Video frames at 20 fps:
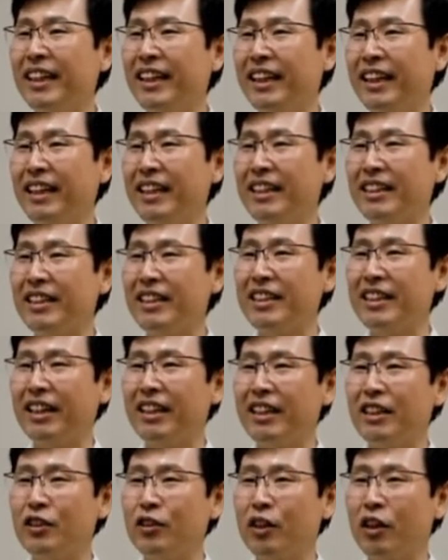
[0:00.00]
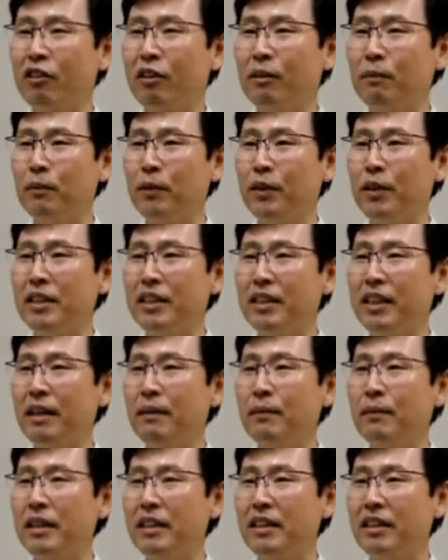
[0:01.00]
As the second chakra point,
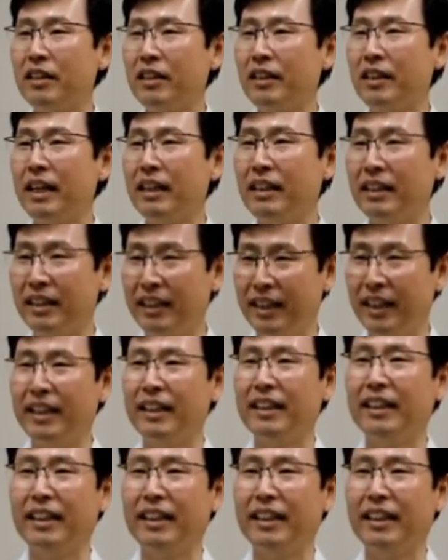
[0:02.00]
same as the Dantian.